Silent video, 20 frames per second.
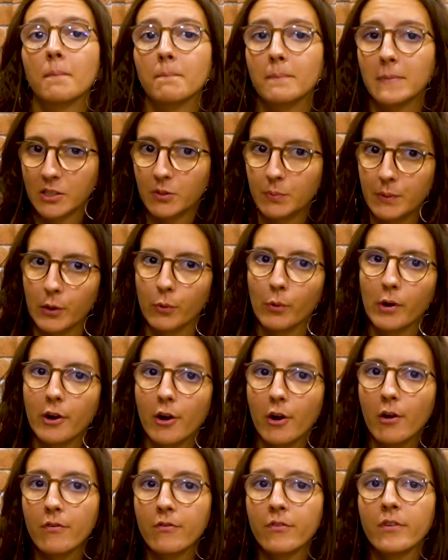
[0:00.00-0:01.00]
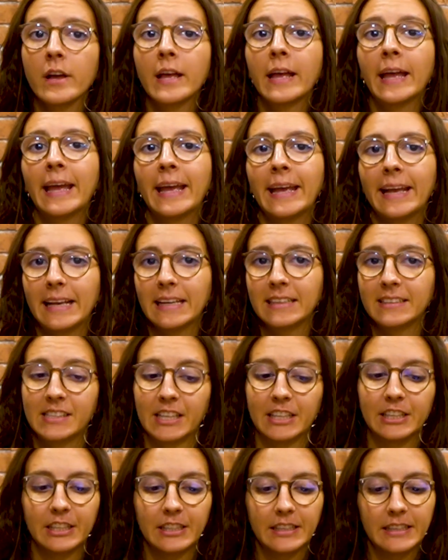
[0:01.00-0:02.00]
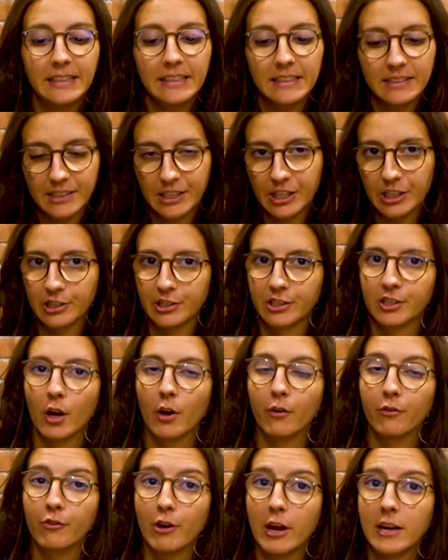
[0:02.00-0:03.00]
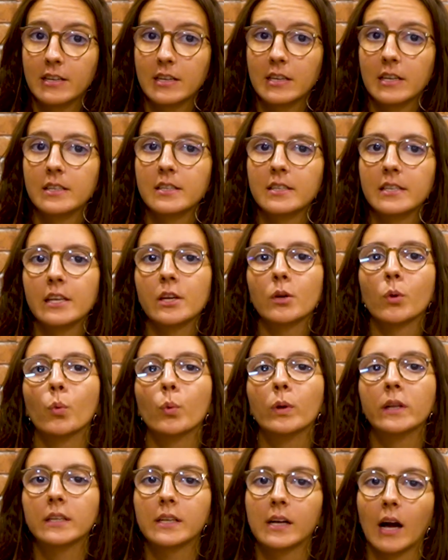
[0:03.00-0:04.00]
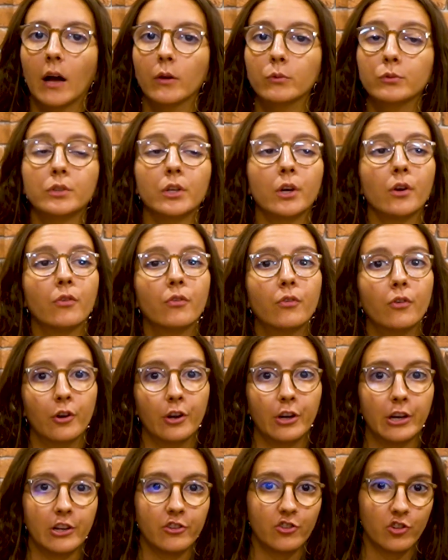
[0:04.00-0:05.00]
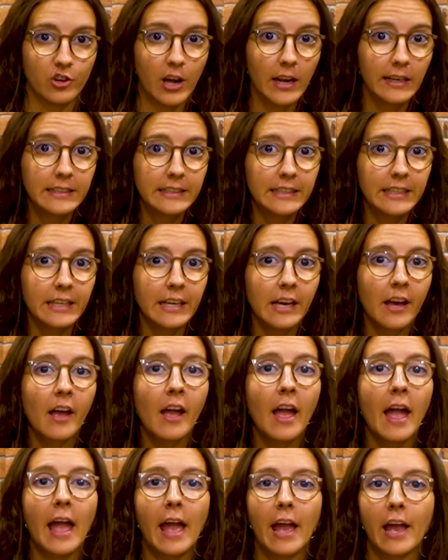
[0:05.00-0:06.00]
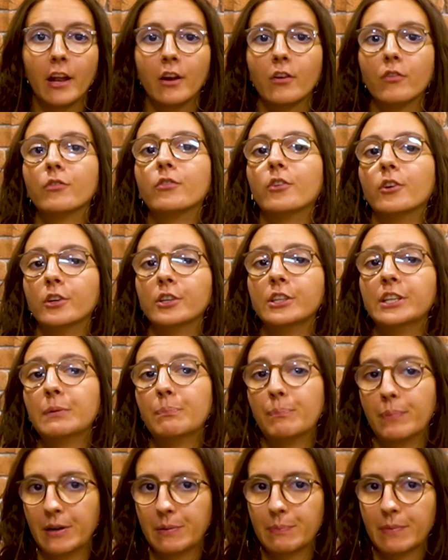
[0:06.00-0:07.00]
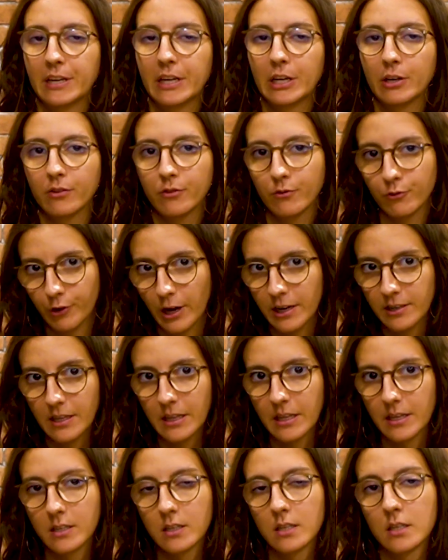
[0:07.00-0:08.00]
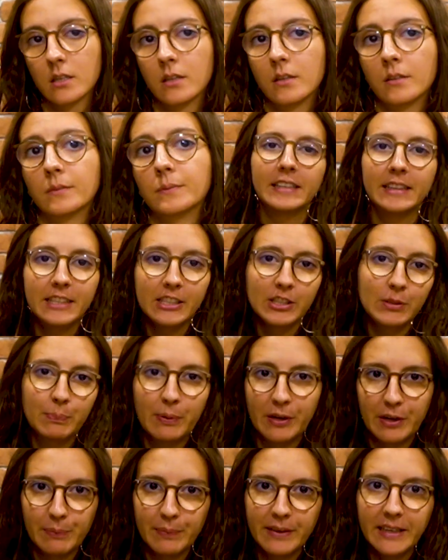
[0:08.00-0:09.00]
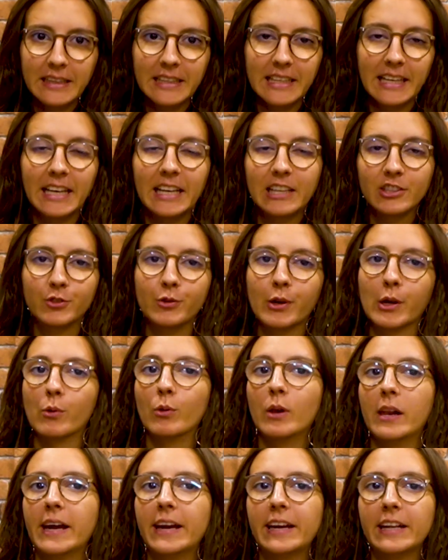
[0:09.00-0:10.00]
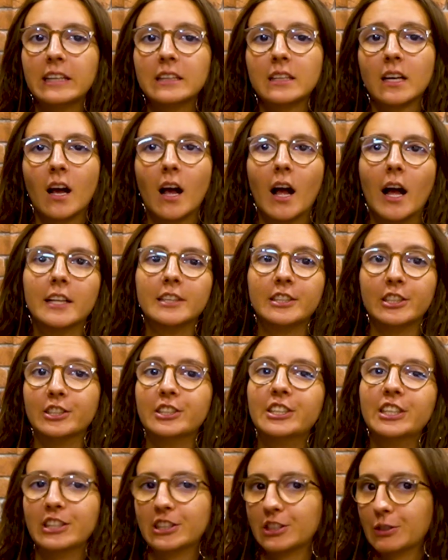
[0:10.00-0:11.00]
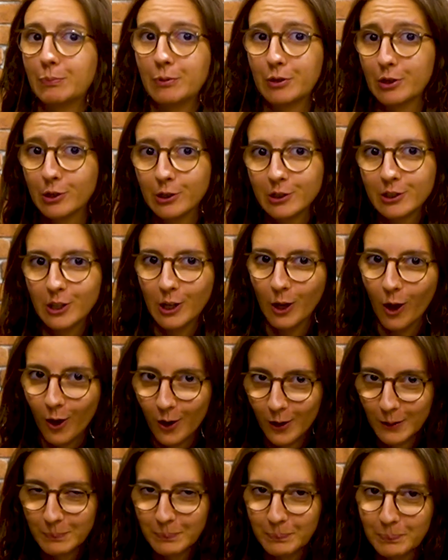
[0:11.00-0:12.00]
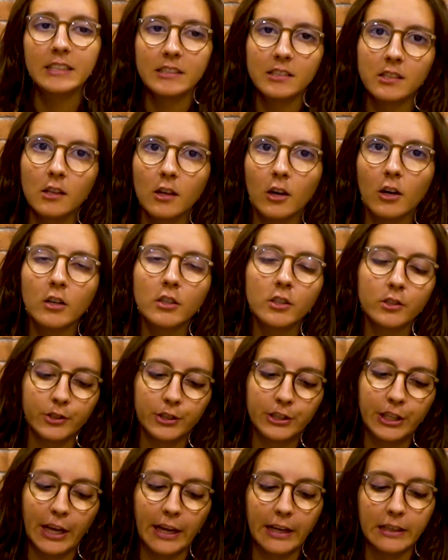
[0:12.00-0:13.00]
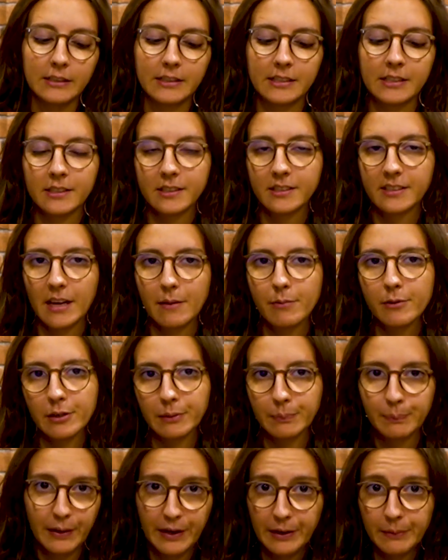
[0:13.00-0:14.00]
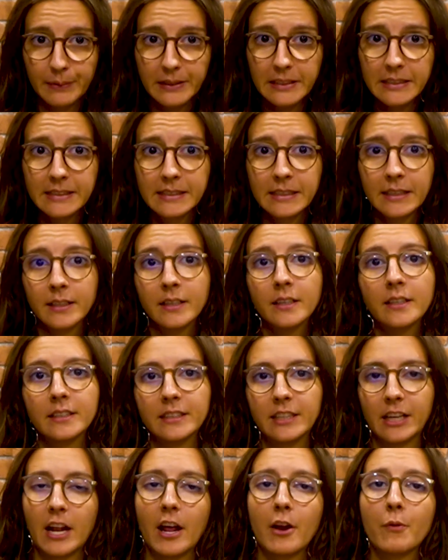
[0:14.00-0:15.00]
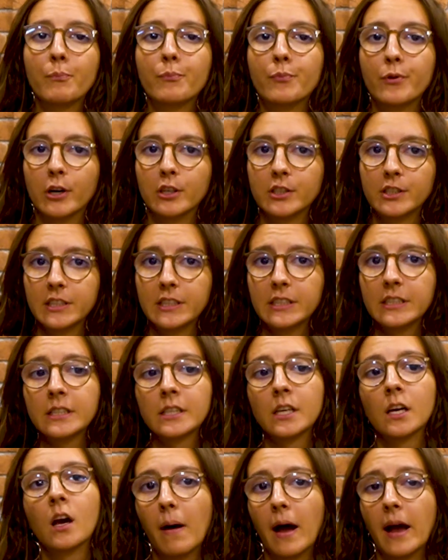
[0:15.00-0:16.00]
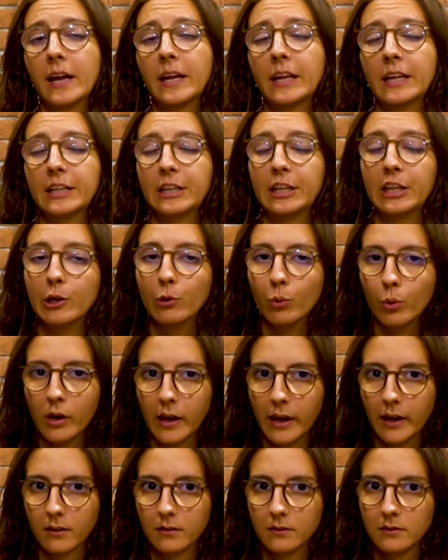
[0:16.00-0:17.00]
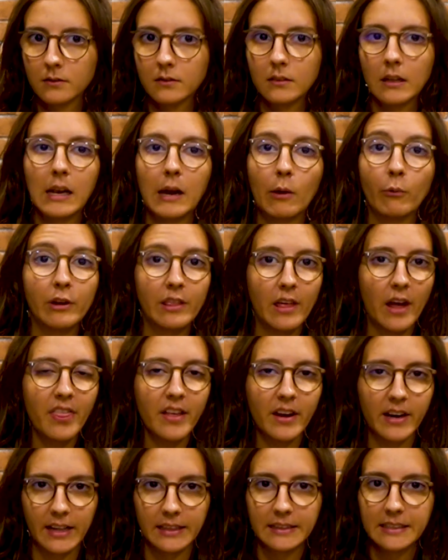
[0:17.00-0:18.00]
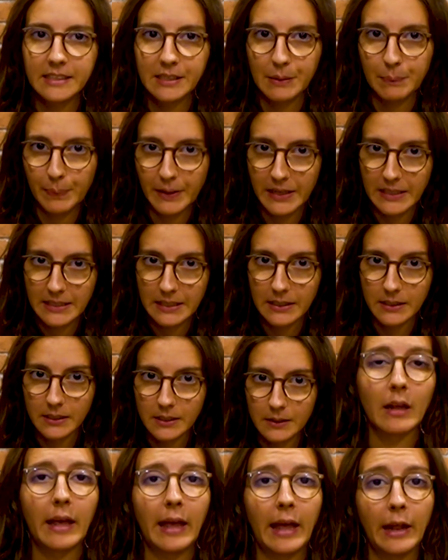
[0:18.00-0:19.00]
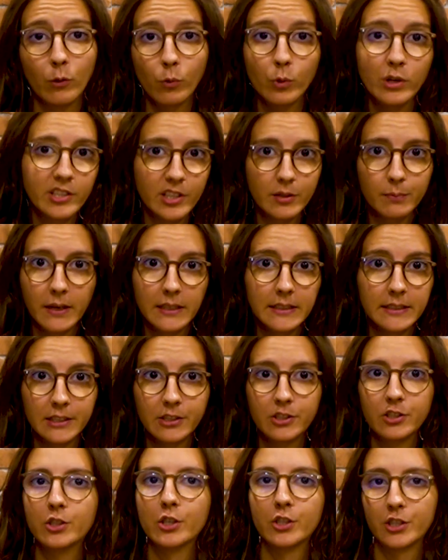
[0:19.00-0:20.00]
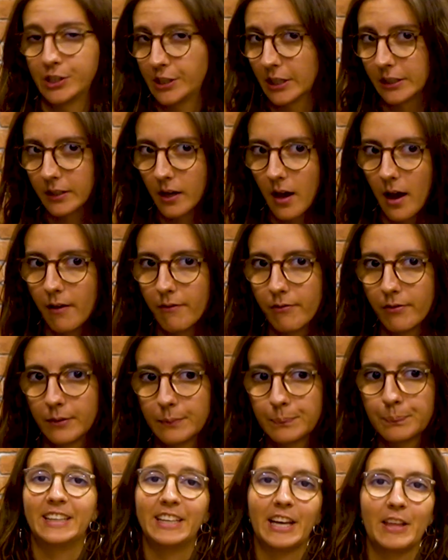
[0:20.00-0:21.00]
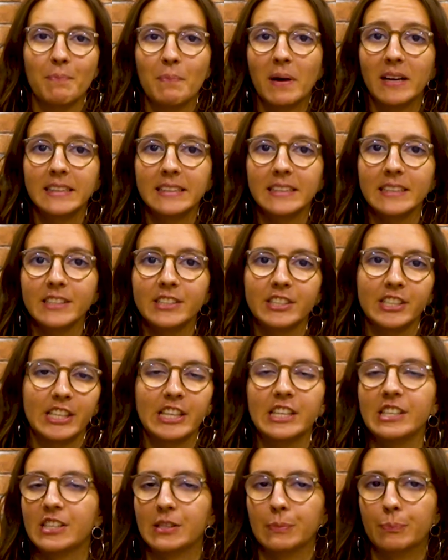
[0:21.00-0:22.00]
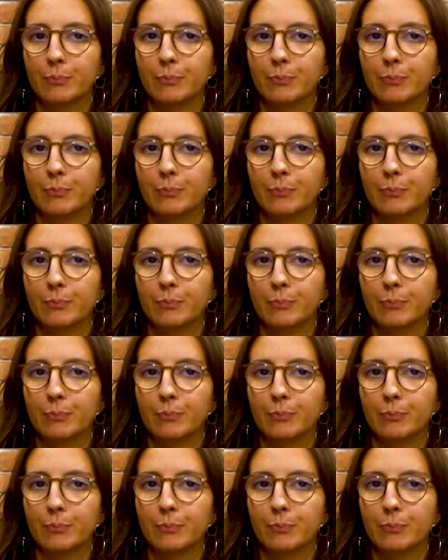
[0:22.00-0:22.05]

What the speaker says: must be aware of is that these years of residency will count for nationality and for the permanent residence. This permit is regulated under the entrepreneur's law. This law contains several permits that are processed by the UG, la Unidad de Grandes Empresas. And which advantage does that have? The advantage is the